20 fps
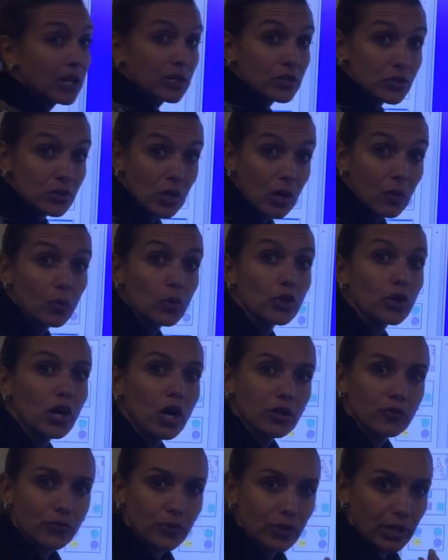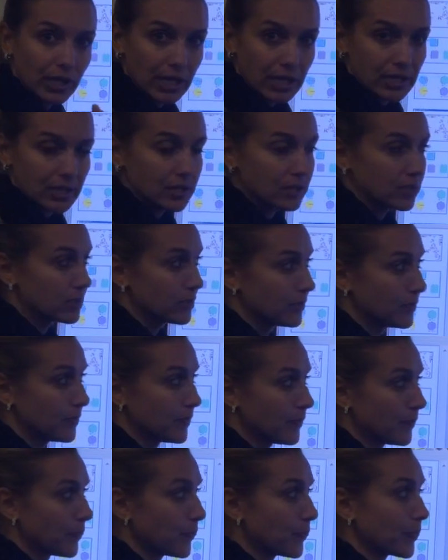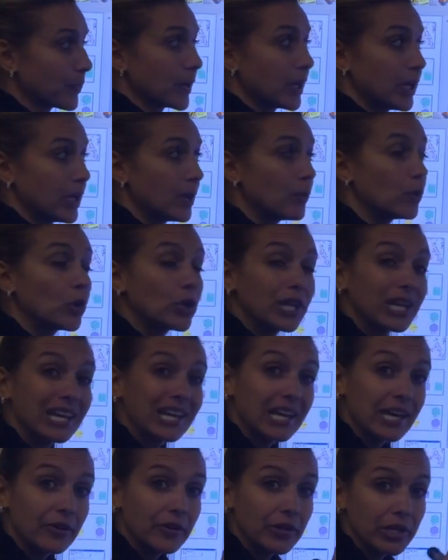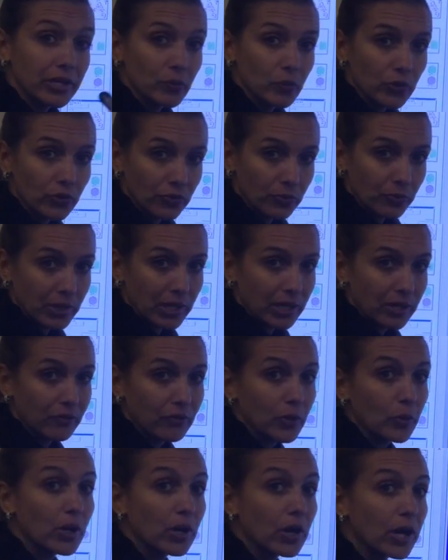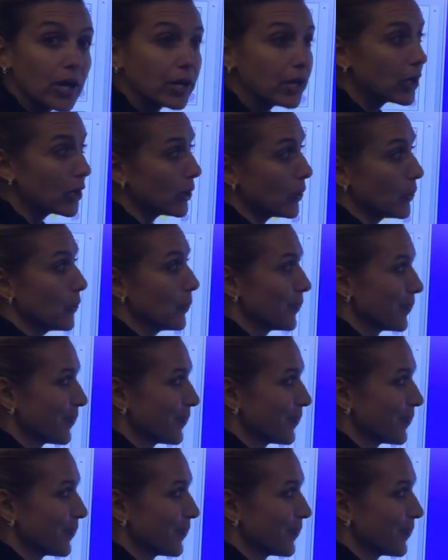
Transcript: there so I will not forget it. And I'm going to carry it with me everywhere I go.